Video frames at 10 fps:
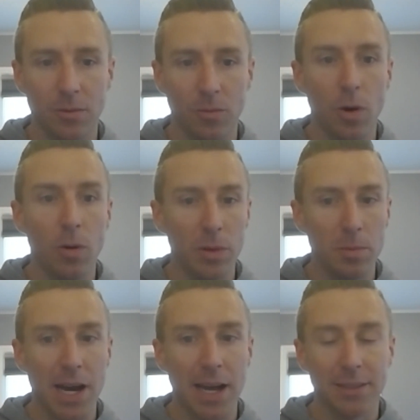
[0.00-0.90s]
what we
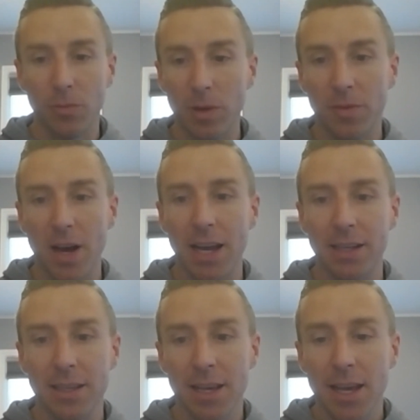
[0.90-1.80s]
buy. If we
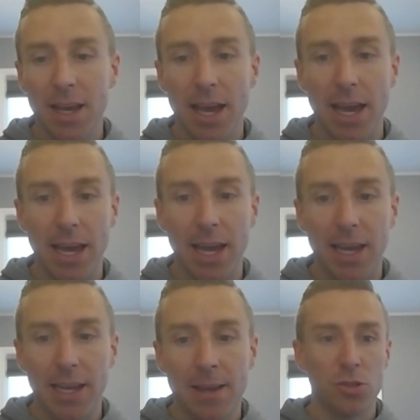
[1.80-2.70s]
find a,